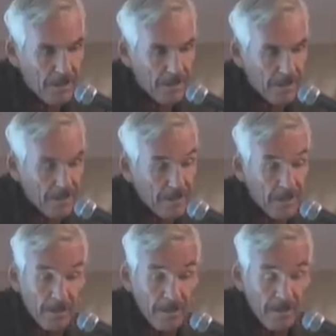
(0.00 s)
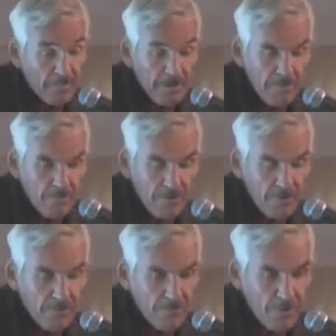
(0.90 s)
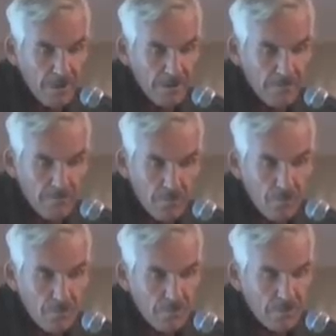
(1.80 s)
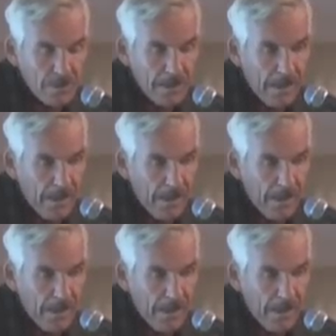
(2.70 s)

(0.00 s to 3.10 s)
And, and, and, the people are very afraid brujos.